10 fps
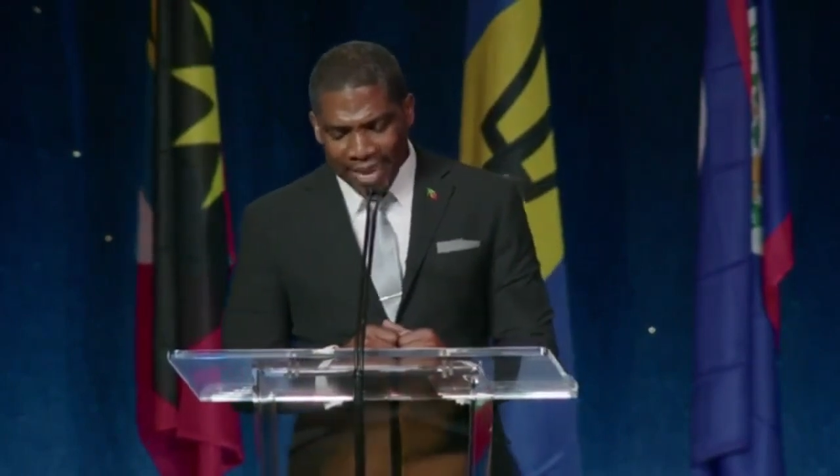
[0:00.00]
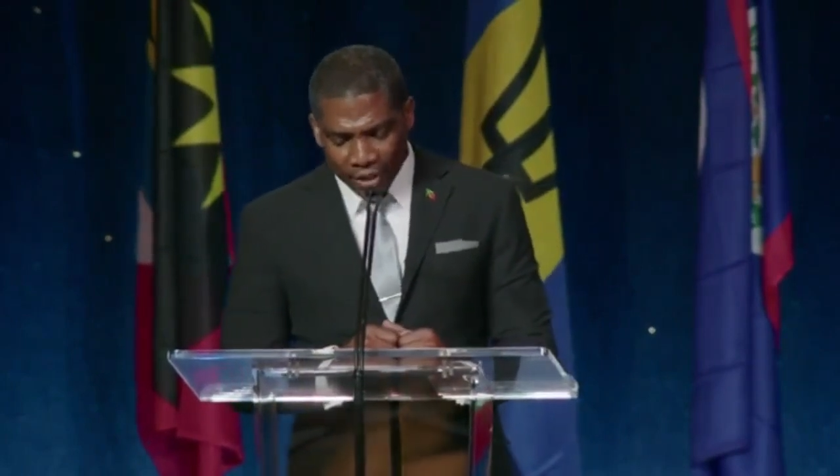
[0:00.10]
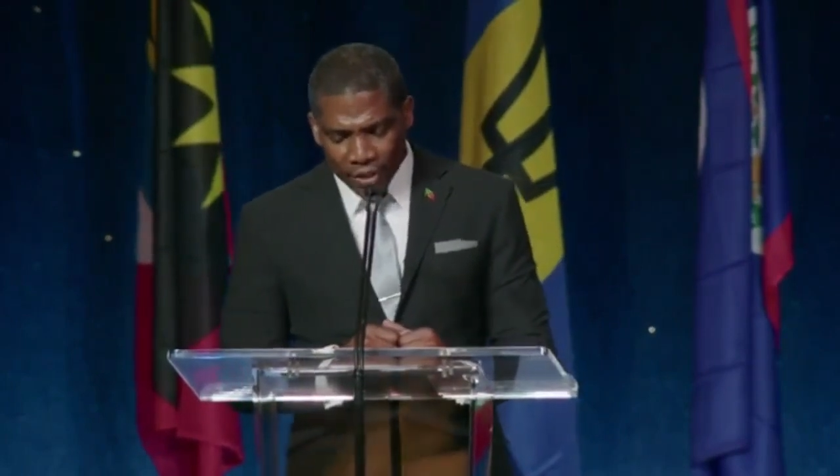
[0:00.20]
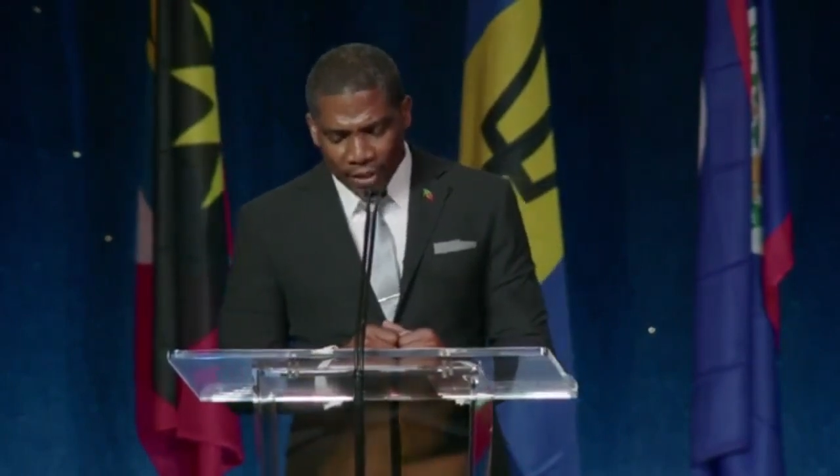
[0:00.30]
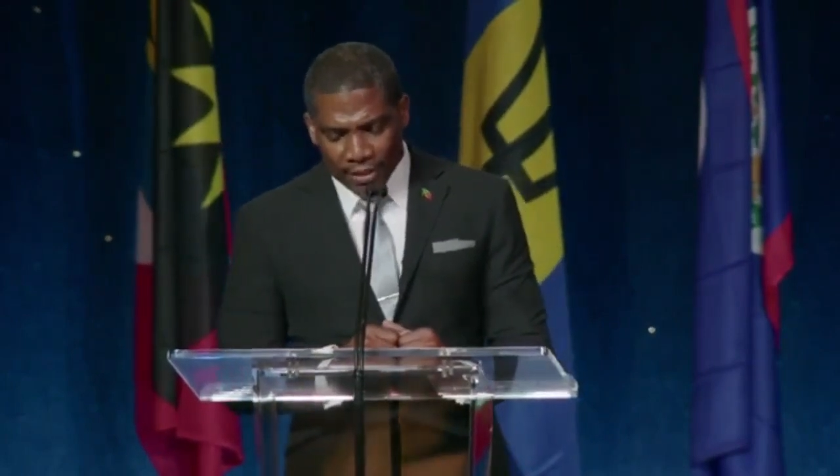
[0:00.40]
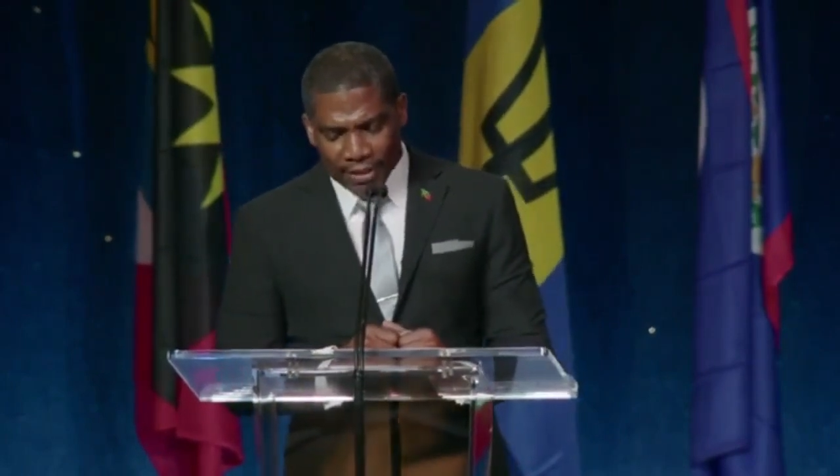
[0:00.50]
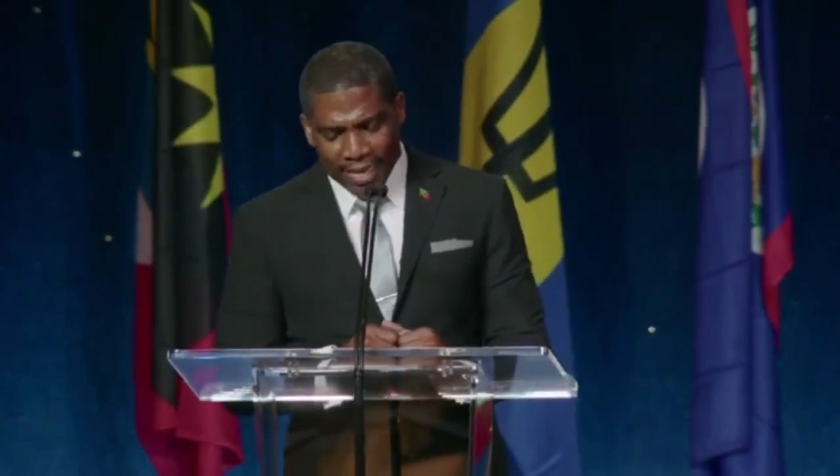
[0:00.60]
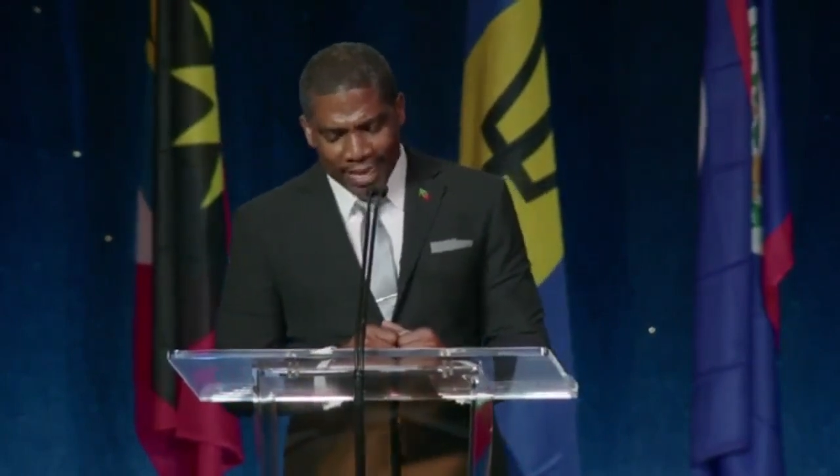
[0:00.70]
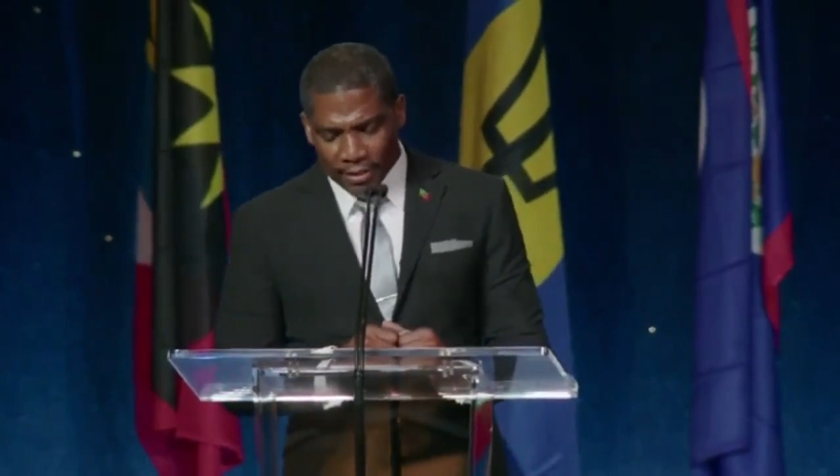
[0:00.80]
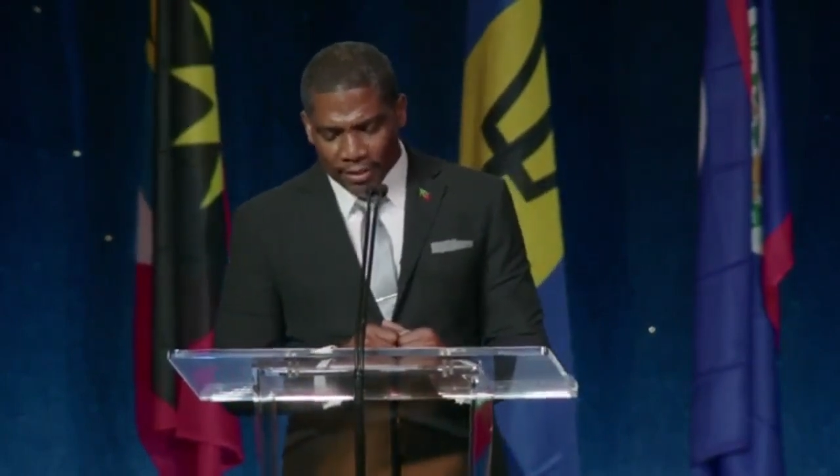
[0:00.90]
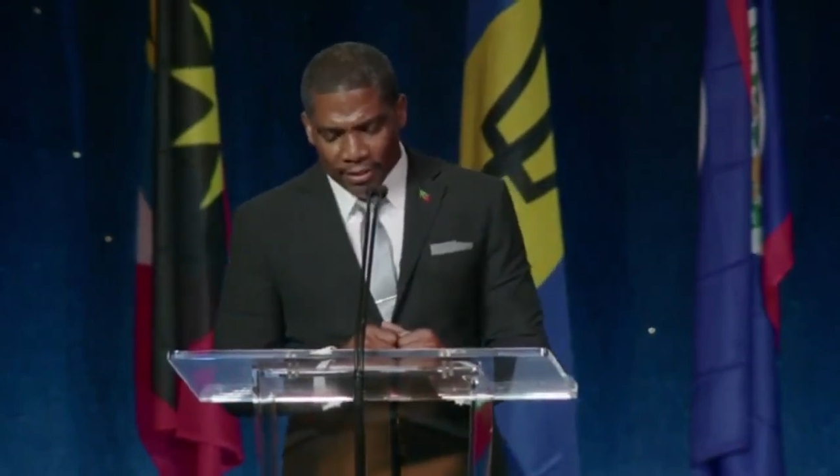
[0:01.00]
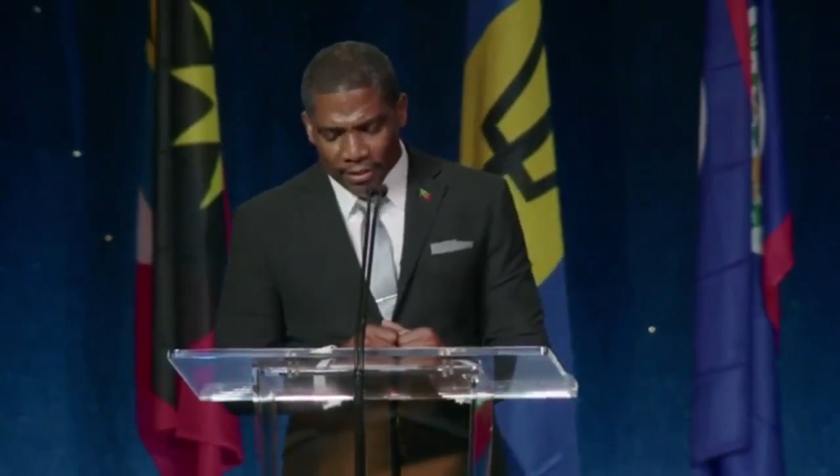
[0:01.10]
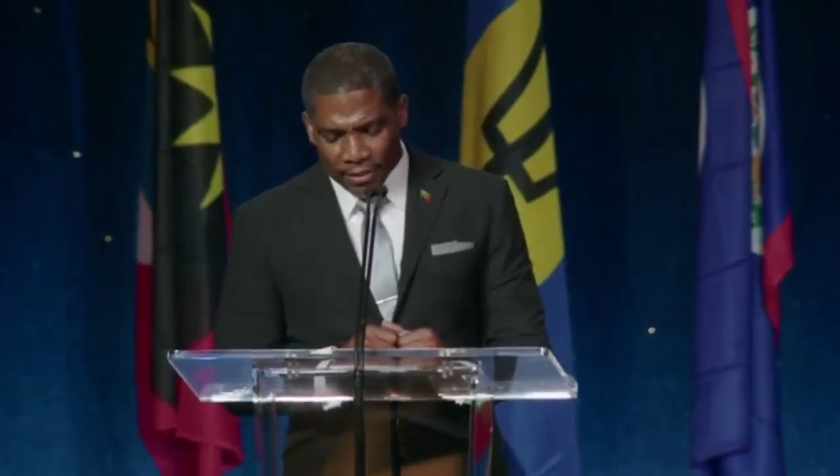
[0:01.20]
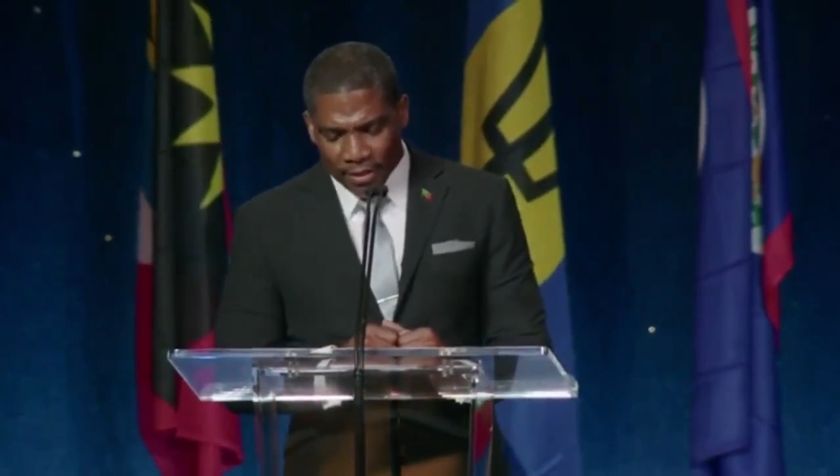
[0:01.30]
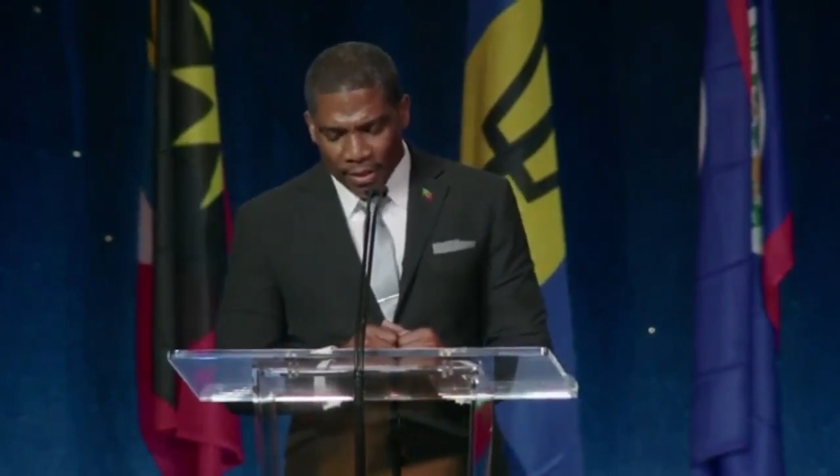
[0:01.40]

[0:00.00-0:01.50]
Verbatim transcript: from national disasters,